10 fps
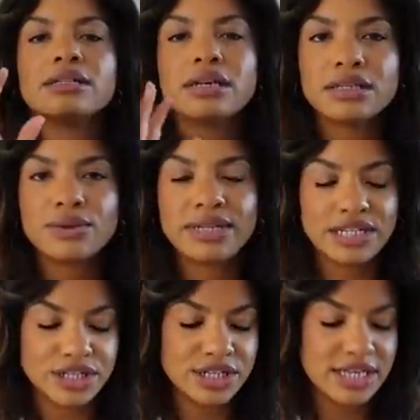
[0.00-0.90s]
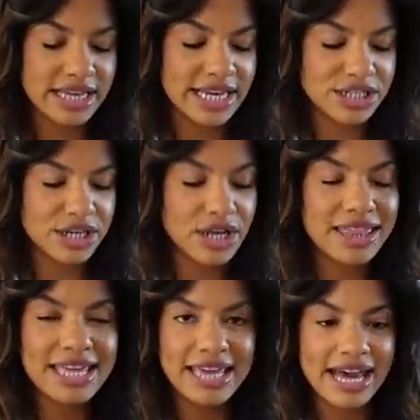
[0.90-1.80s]
subtle addition to the kitchen,
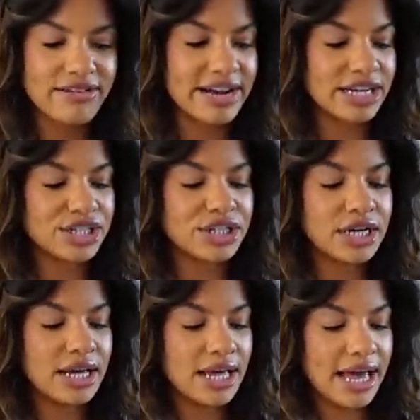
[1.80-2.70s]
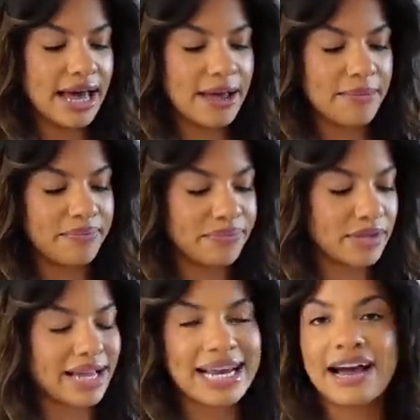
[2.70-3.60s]
nothing garish. I
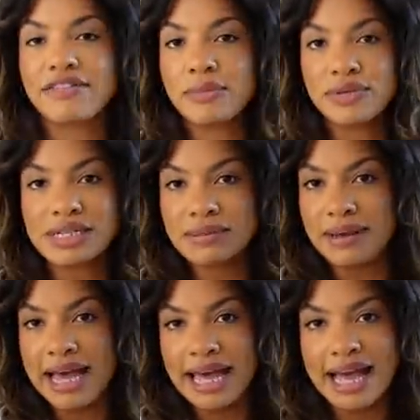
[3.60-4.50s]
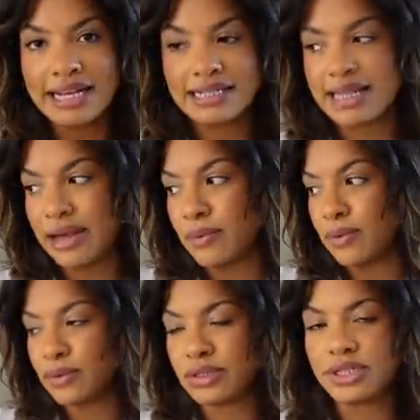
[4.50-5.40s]
can have them on display and they
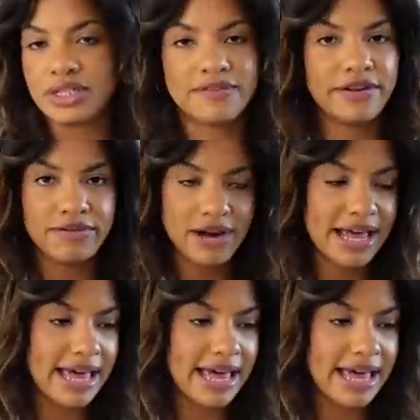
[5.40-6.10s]
will just fit right